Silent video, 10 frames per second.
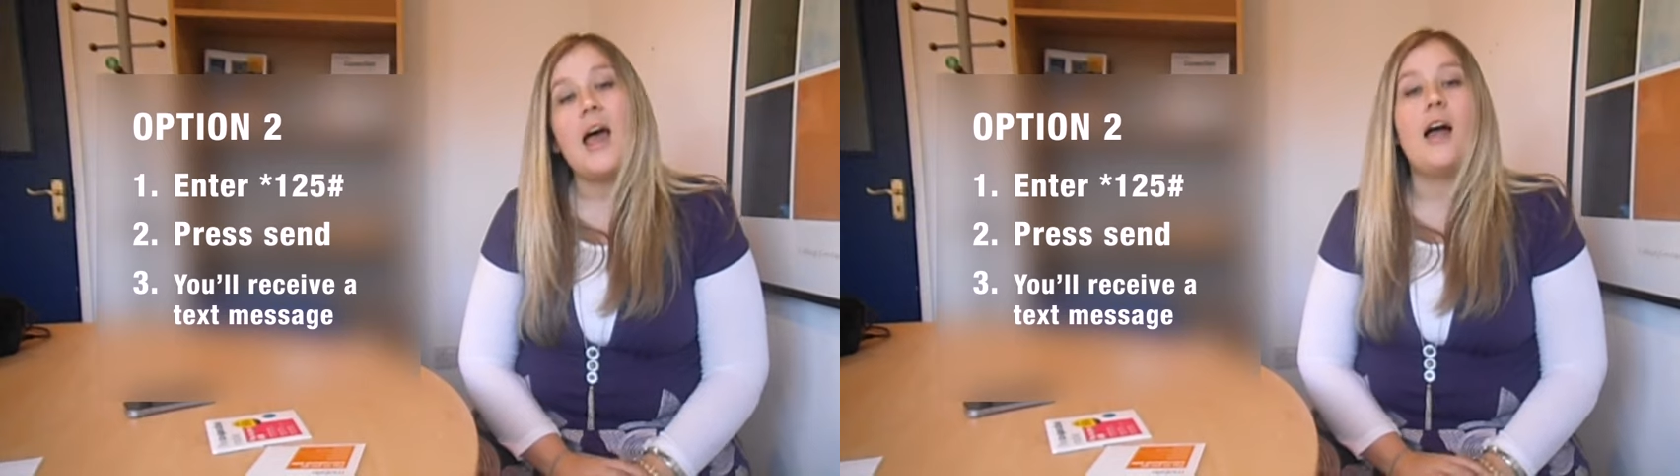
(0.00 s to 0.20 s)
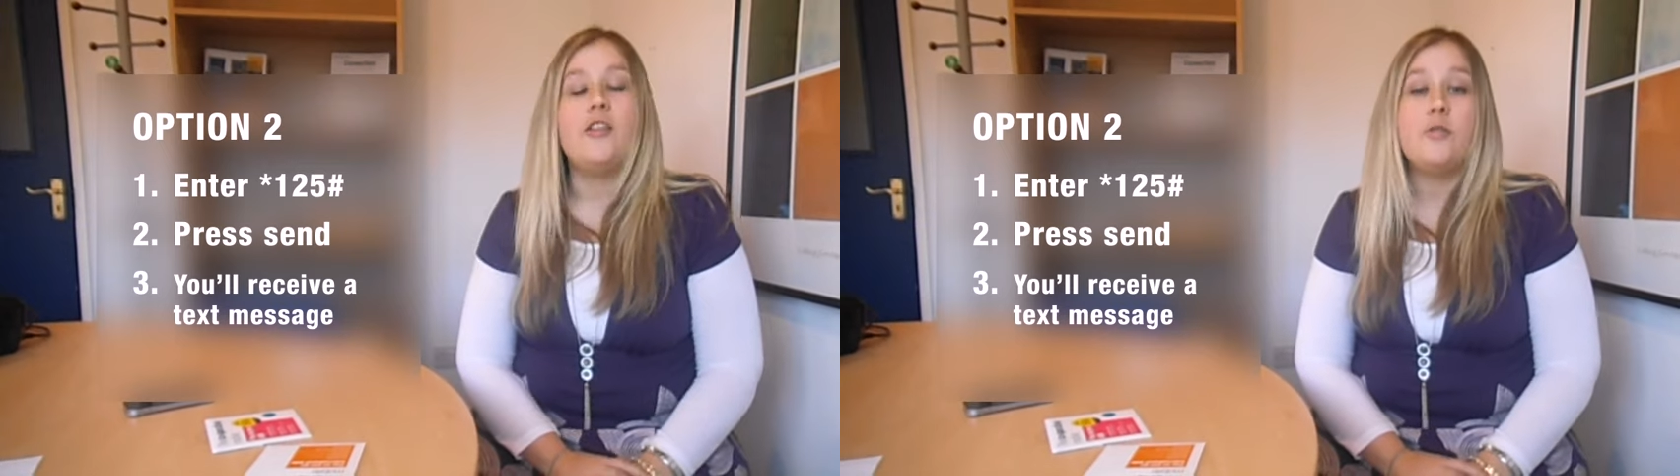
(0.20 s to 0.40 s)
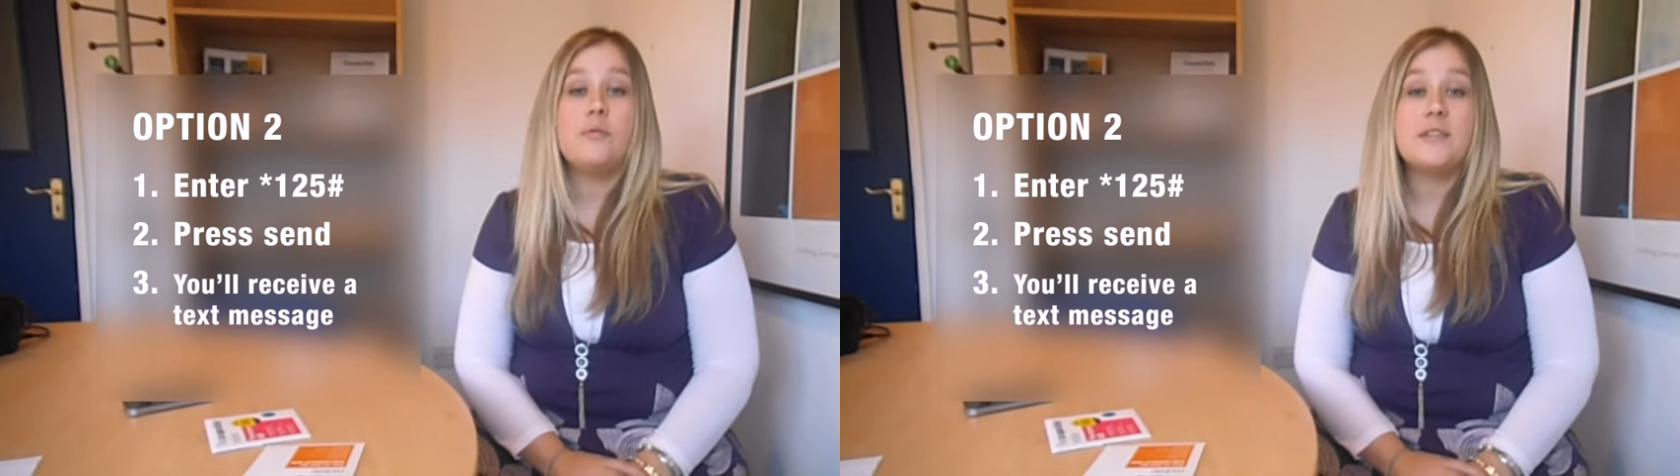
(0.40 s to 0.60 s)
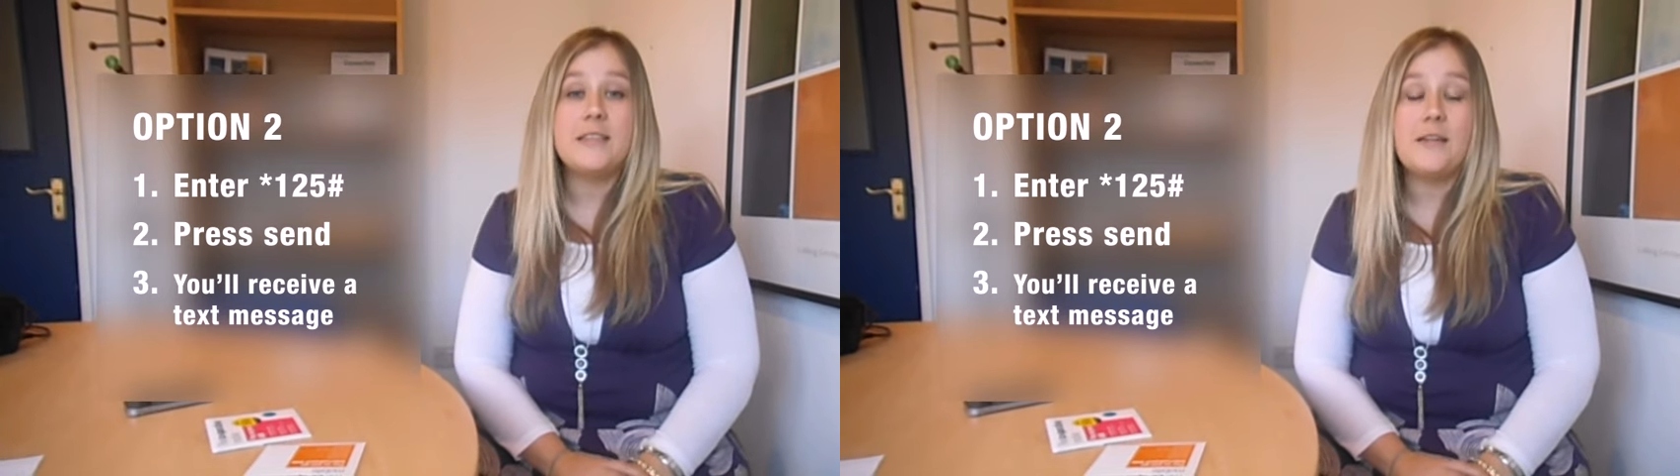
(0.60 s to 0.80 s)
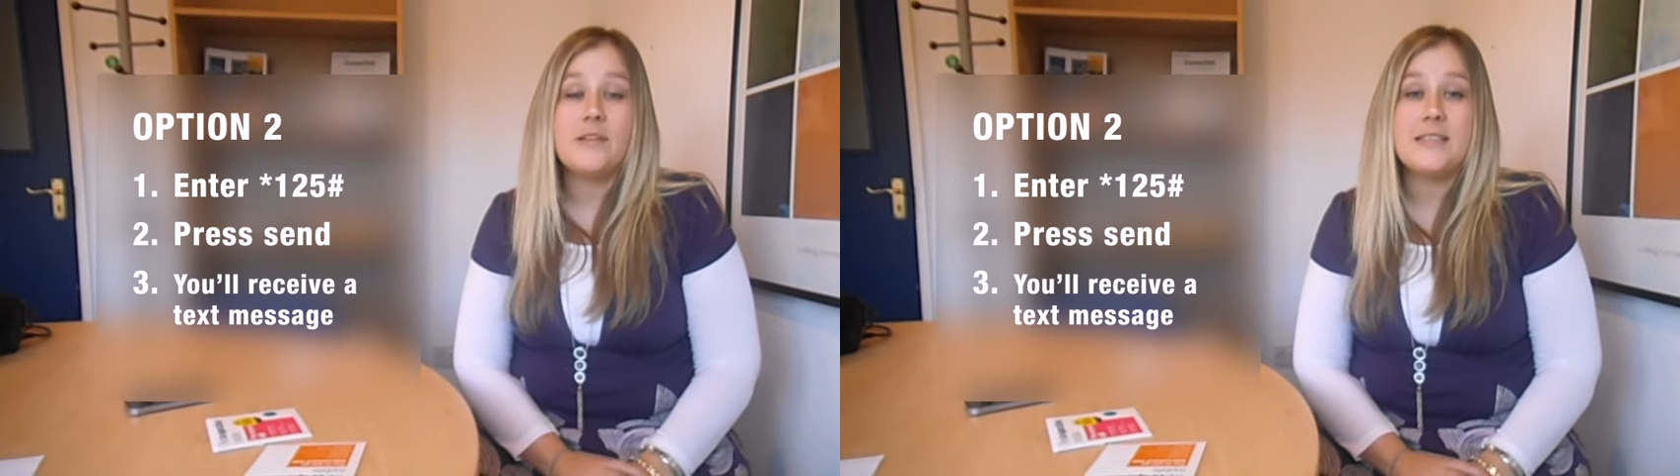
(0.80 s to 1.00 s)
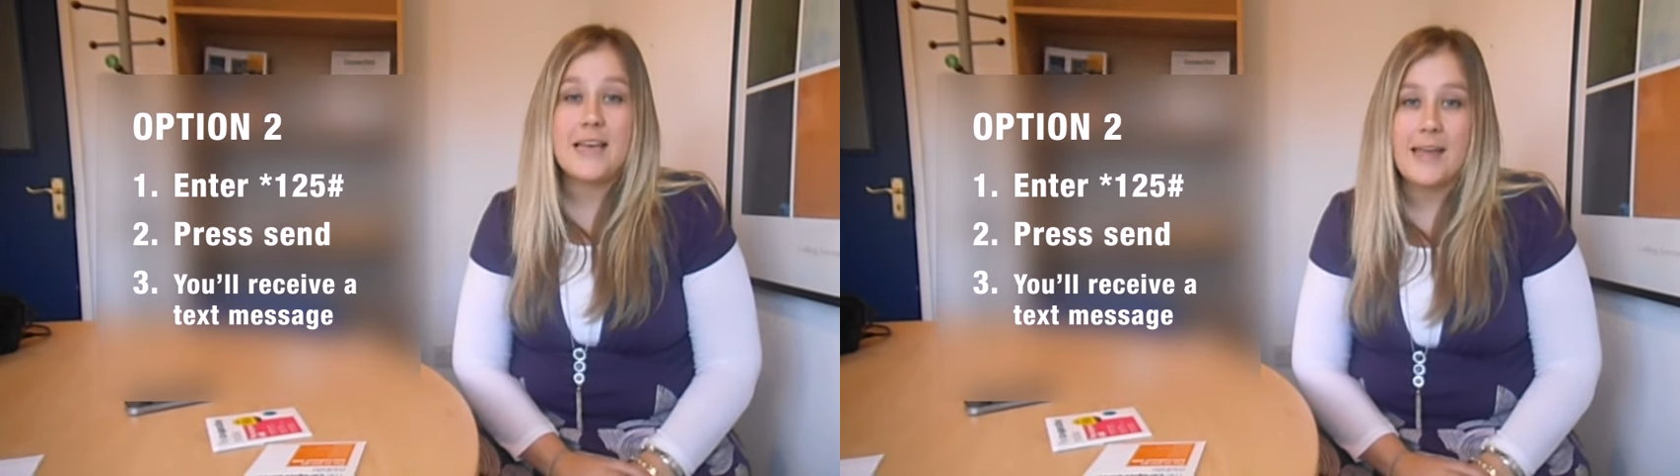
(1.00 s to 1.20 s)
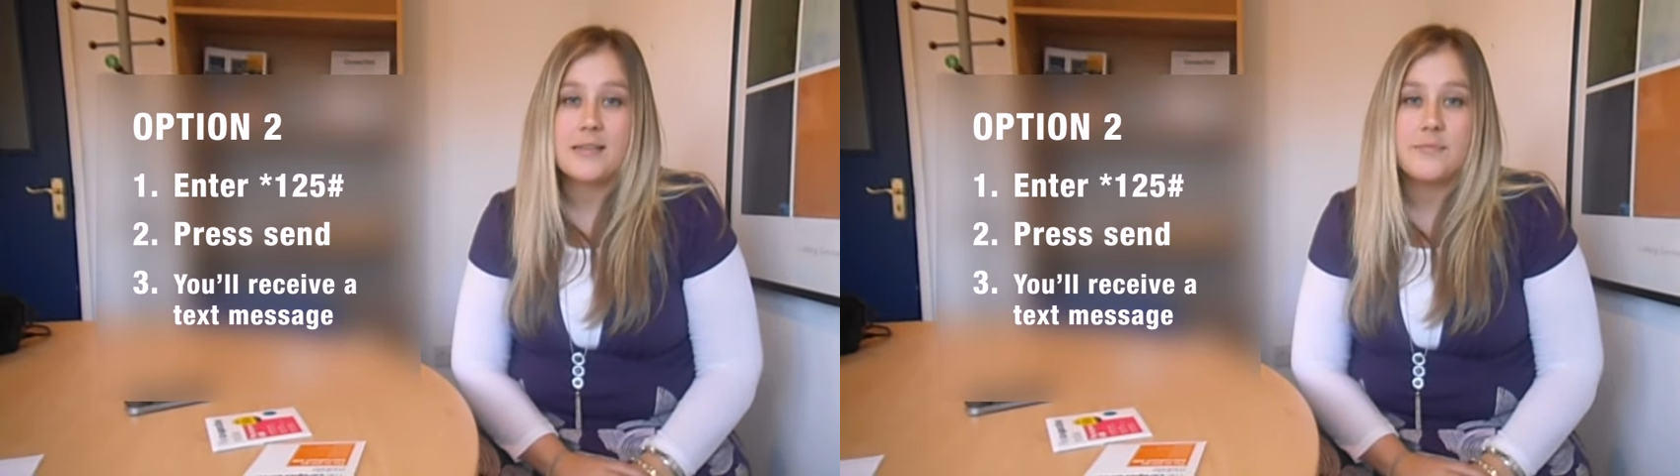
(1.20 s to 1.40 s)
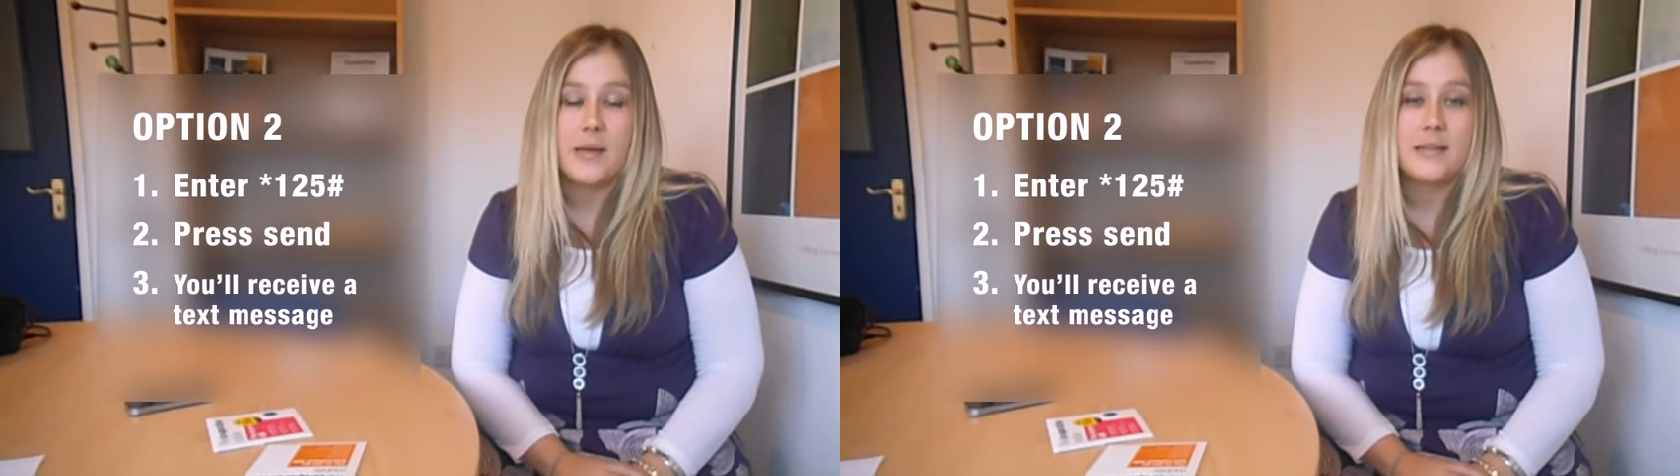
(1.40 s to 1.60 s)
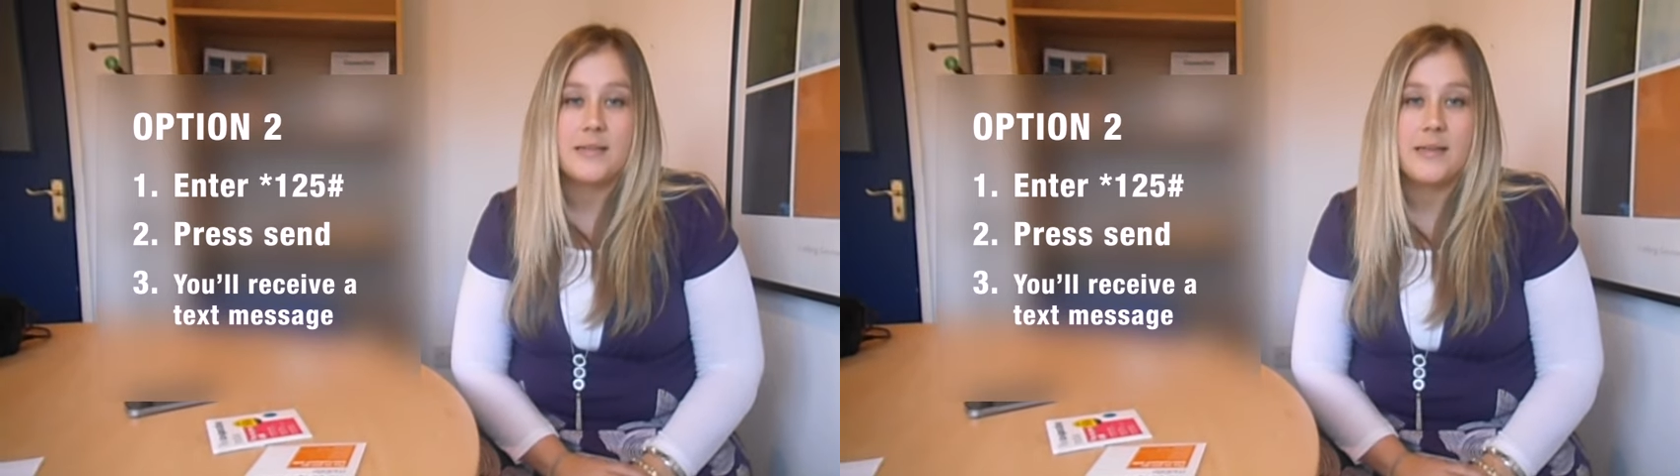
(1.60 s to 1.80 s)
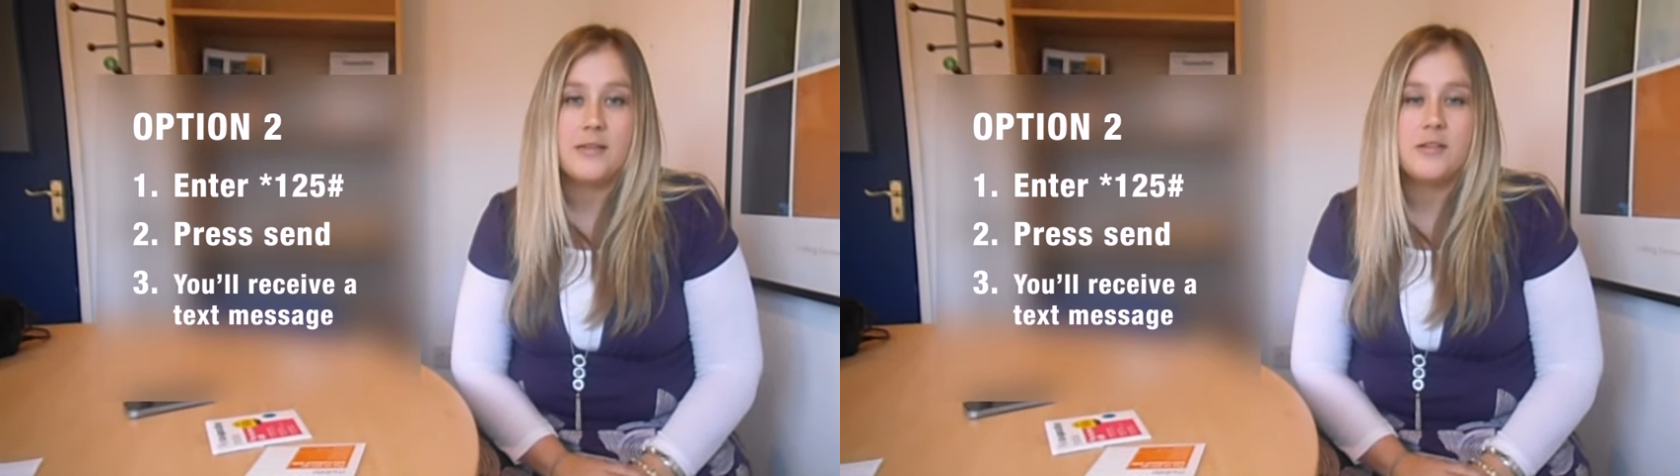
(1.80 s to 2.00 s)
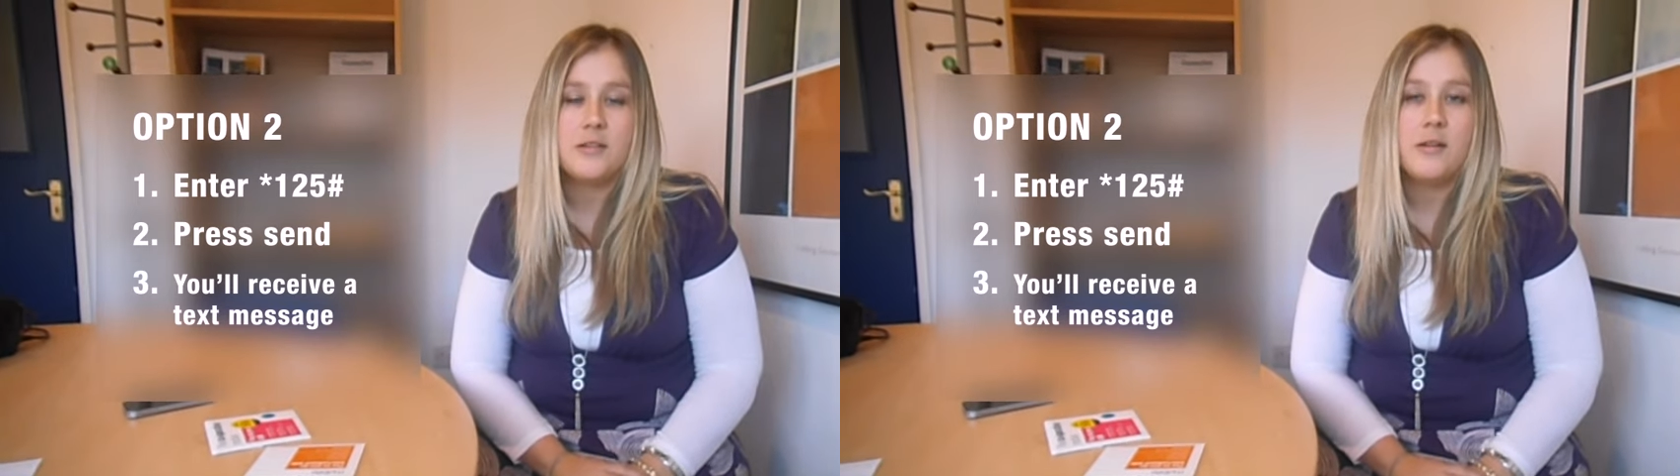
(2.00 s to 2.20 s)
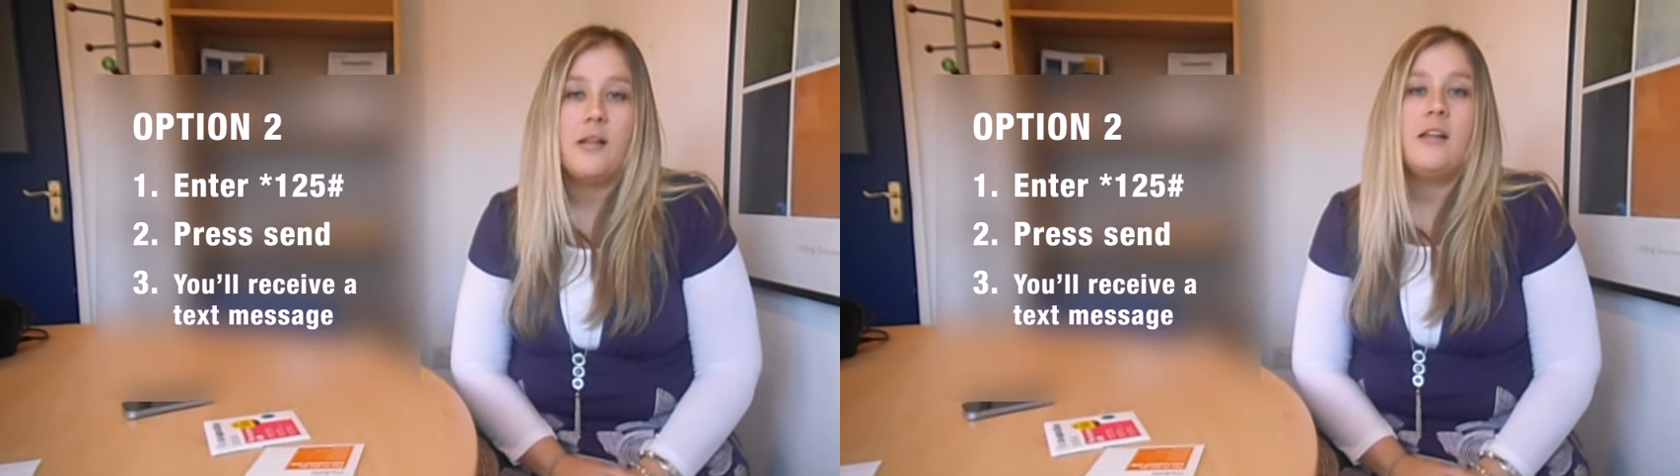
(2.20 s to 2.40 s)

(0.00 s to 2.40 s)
and you'll receive a text message.